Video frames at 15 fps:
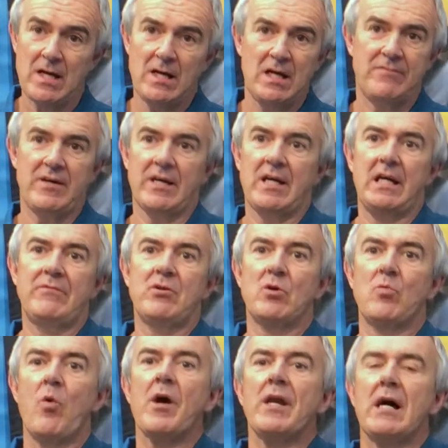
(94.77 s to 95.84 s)
If I gave you
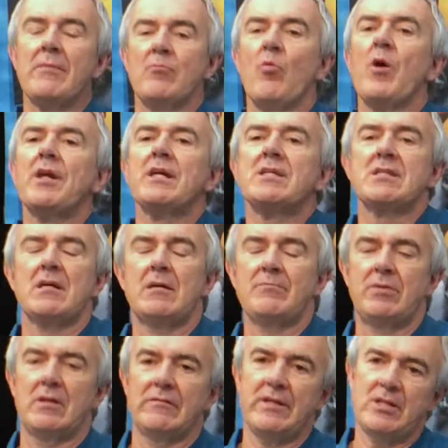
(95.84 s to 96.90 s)
one
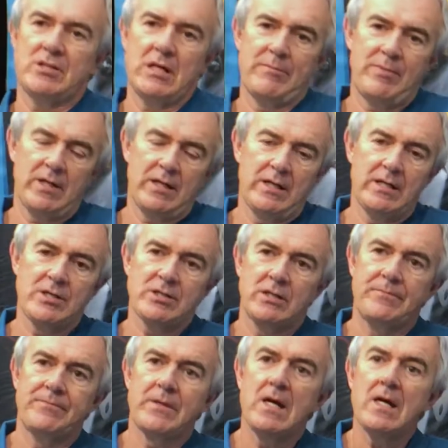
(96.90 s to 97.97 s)
example of each
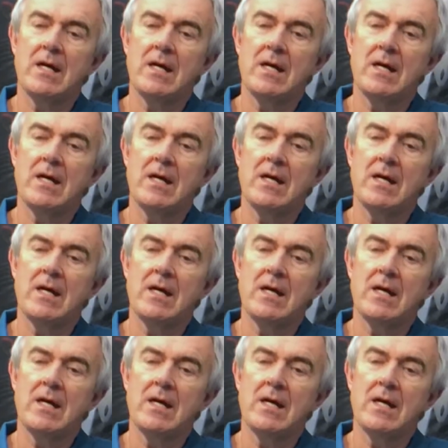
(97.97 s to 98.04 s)
application.